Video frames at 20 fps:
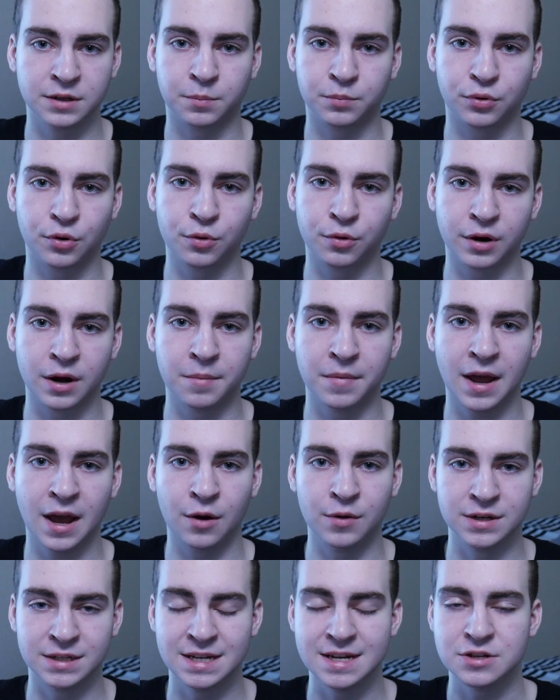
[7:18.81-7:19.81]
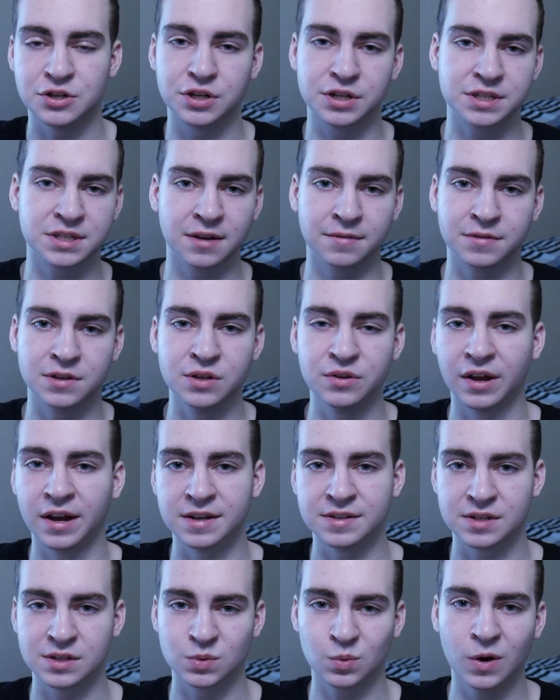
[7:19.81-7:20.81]
to program now and teaching stuff to you
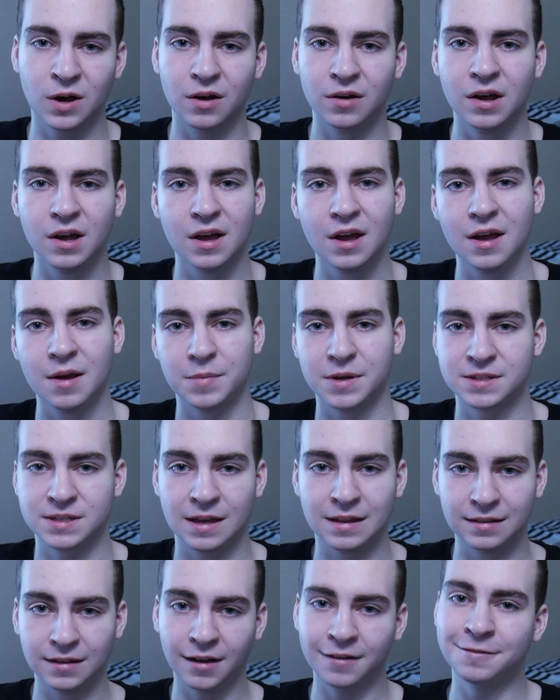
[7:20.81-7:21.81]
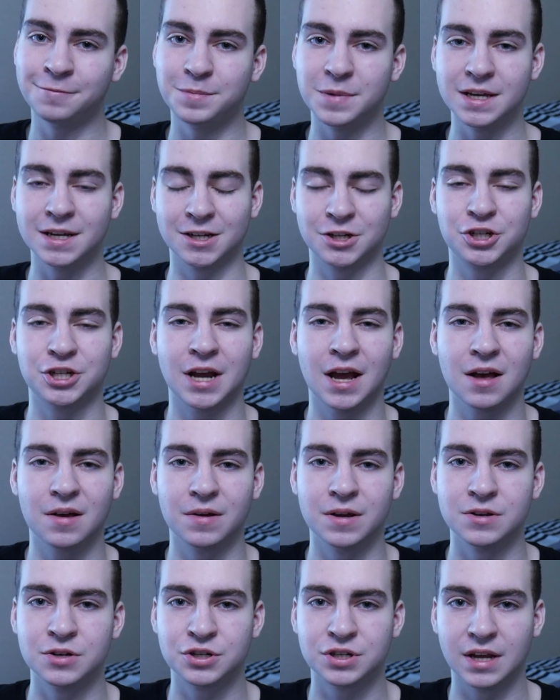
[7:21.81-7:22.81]
guys as well, because I love being
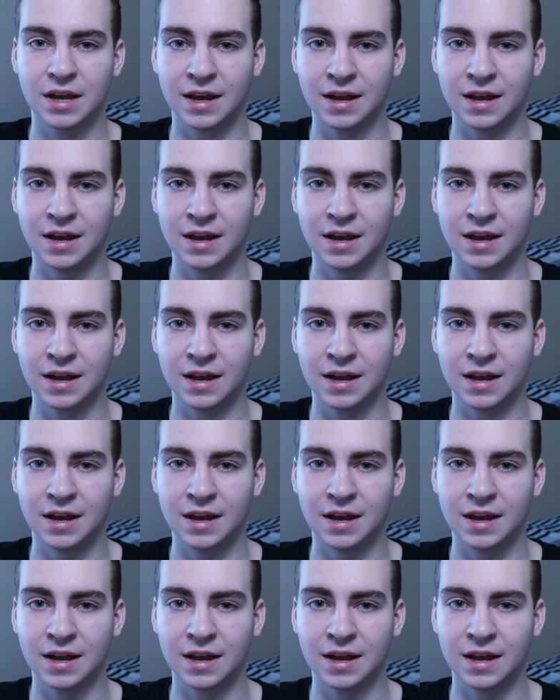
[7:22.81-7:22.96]
challenged.